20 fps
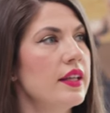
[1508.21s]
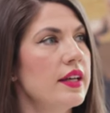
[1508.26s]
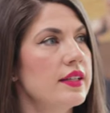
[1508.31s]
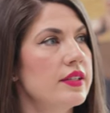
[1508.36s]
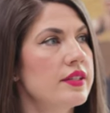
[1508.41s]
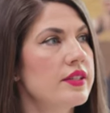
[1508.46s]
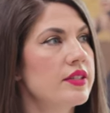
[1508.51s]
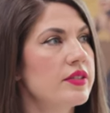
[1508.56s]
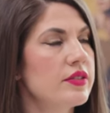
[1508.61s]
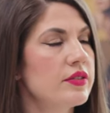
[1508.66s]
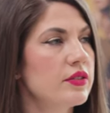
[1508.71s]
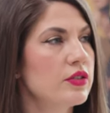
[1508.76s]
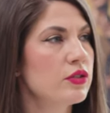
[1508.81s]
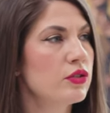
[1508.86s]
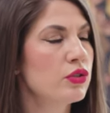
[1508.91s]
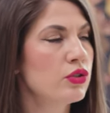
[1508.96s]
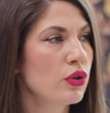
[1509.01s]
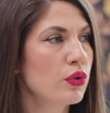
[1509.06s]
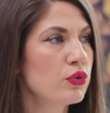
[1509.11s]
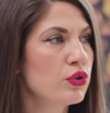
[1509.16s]
That's
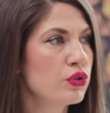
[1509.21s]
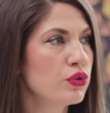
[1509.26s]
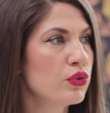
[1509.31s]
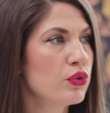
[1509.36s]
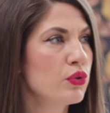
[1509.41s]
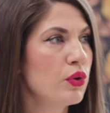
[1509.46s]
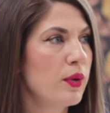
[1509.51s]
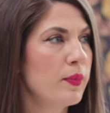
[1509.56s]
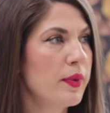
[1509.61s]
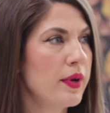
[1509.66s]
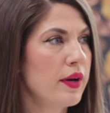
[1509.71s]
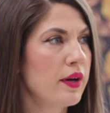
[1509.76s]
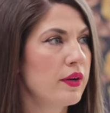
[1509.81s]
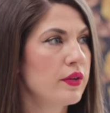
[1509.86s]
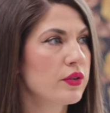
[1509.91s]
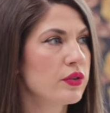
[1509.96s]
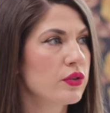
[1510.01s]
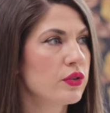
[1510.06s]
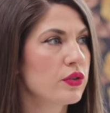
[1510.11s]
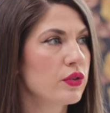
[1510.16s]
so true
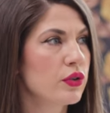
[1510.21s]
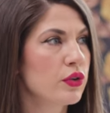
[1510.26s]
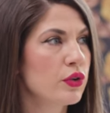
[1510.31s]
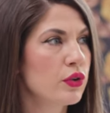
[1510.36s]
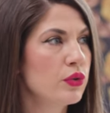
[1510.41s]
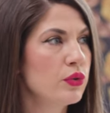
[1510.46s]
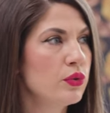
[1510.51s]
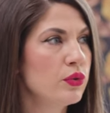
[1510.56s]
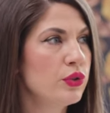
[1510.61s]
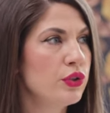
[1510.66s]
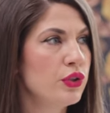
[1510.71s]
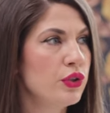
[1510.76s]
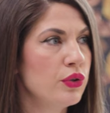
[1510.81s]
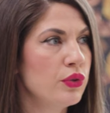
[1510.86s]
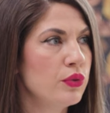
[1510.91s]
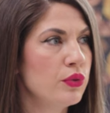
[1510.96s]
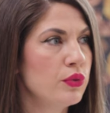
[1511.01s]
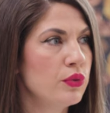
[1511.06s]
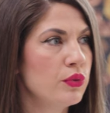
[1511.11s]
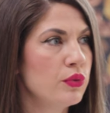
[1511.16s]
about who
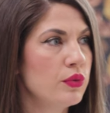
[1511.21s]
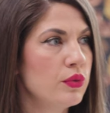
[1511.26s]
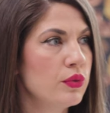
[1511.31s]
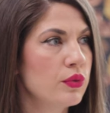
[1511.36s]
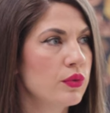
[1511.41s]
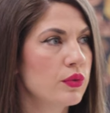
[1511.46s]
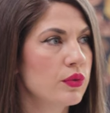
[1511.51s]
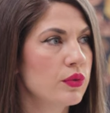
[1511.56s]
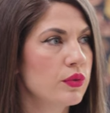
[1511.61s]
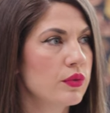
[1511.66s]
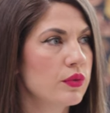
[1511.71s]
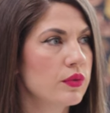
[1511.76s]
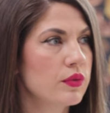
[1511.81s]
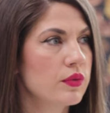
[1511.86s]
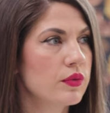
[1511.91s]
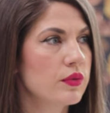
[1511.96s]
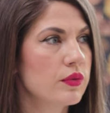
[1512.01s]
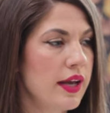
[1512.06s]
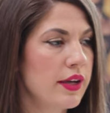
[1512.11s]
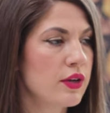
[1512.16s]
you
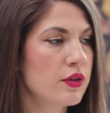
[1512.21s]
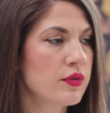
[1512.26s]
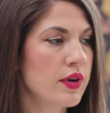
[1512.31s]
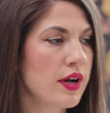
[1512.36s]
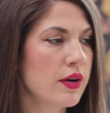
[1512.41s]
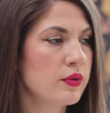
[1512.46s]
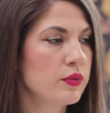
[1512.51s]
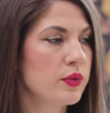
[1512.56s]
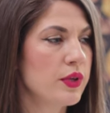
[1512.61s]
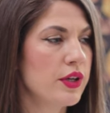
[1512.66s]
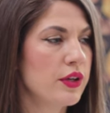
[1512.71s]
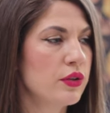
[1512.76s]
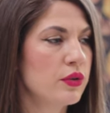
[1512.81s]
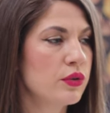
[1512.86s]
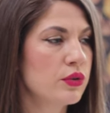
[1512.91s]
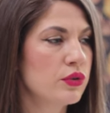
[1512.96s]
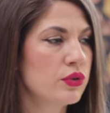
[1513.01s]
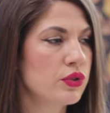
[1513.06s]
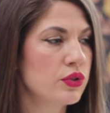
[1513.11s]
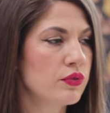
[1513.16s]
hang around with,
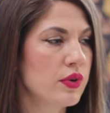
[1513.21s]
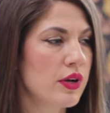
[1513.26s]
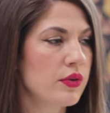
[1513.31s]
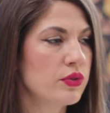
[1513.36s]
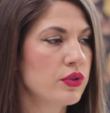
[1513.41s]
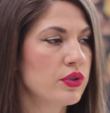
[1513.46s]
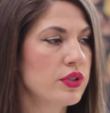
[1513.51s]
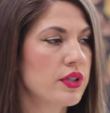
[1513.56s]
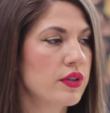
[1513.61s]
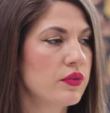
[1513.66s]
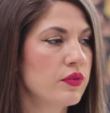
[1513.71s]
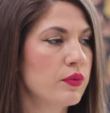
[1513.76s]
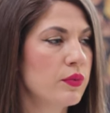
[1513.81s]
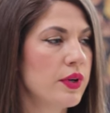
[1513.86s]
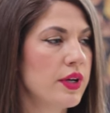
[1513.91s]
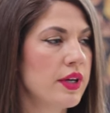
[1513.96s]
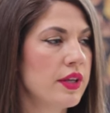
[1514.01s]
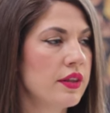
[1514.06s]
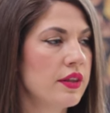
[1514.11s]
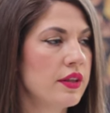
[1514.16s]
who you surround yourself
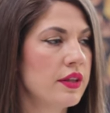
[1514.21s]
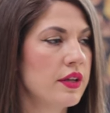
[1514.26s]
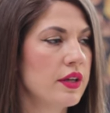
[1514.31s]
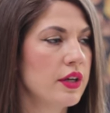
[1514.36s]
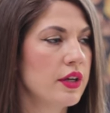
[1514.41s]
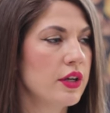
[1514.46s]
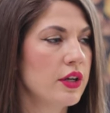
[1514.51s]
with.